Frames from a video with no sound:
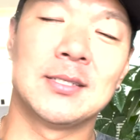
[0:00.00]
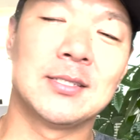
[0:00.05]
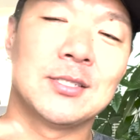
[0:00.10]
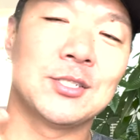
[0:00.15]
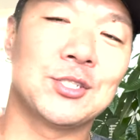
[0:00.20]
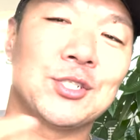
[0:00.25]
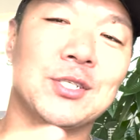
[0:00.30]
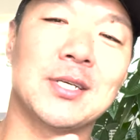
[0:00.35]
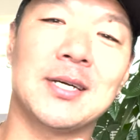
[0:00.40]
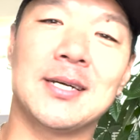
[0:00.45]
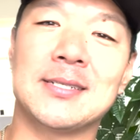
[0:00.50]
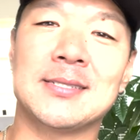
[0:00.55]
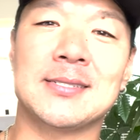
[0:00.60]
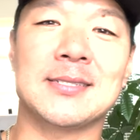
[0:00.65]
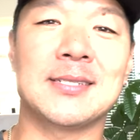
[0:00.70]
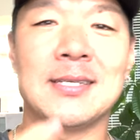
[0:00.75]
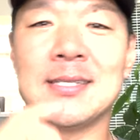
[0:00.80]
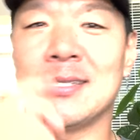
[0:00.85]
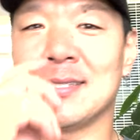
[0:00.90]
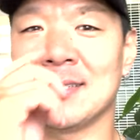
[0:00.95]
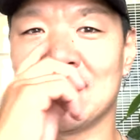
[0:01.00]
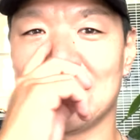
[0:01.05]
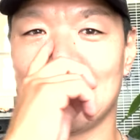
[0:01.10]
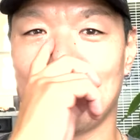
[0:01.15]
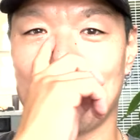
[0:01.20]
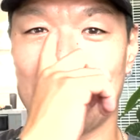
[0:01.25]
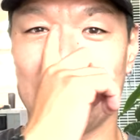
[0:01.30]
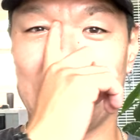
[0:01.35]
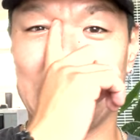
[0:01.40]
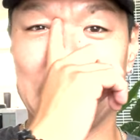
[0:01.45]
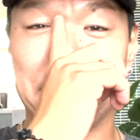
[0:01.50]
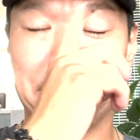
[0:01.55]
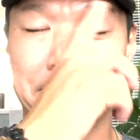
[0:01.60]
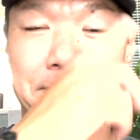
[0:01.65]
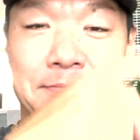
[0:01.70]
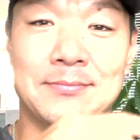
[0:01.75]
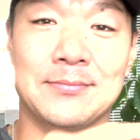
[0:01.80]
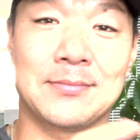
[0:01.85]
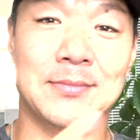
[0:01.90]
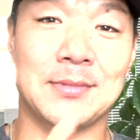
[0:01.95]
Just getting started.
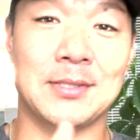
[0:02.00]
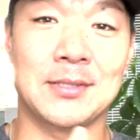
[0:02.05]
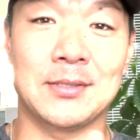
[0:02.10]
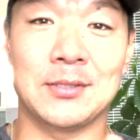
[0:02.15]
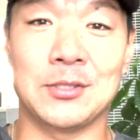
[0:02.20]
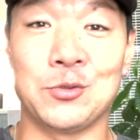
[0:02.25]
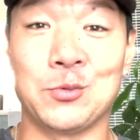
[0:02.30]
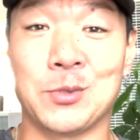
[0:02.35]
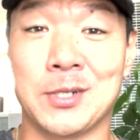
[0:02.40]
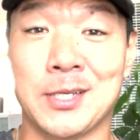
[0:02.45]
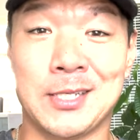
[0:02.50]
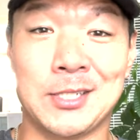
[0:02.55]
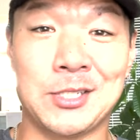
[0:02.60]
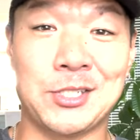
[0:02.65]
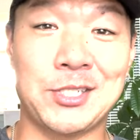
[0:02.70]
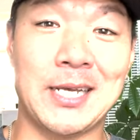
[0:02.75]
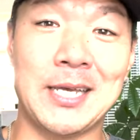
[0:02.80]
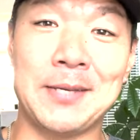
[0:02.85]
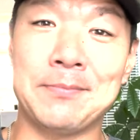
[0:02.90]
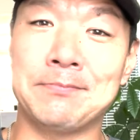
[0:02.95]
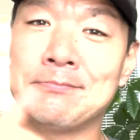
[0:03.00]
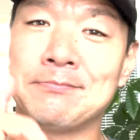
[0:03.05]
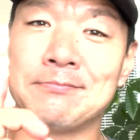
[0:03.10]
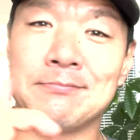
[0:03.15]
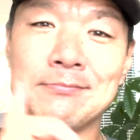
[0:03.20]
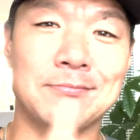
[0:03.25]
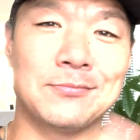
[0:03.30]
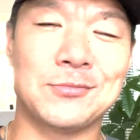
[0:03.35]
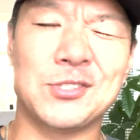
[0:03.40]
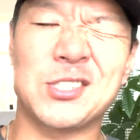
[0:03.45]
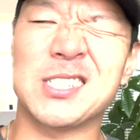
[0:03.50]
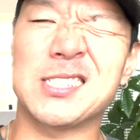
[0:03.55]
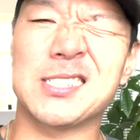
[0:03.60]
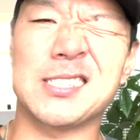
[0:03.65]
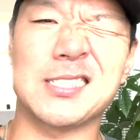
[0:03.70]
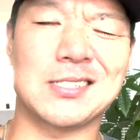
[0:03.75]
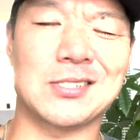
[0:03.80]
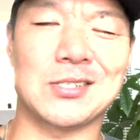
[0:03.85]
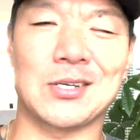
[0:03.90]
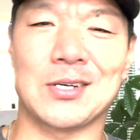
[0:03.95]
You wanna get in shape? Just
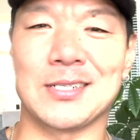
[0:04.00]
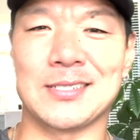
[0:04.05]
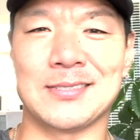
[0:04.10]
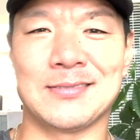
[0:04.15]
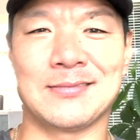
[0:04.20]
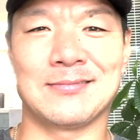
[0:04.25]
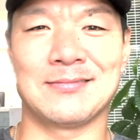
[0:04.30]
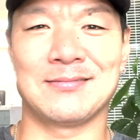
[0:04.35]
get started.